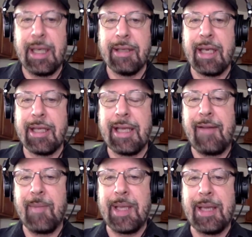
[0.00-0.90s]
It's like
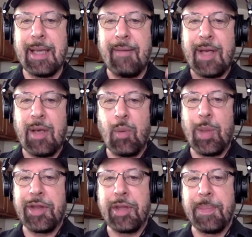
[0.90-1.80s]
they've been living
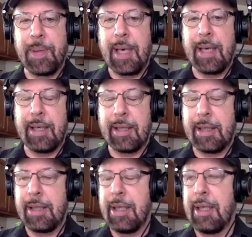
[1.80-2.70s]
with the
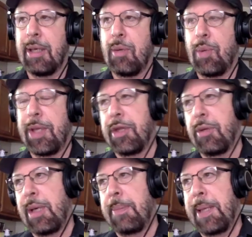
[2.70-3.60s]
product, with
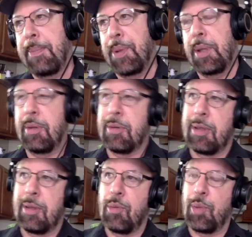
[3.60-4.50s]
the way people use
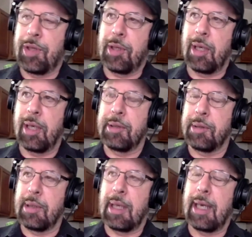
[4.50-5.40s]
it, with the
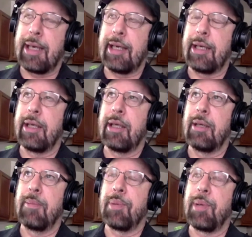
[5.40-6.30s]
underlying
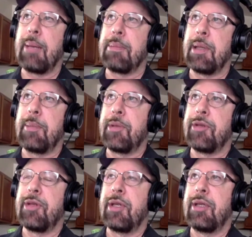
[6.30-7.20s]

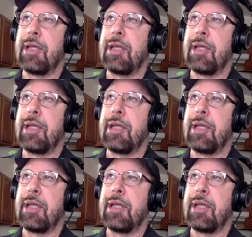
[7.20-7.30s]
problems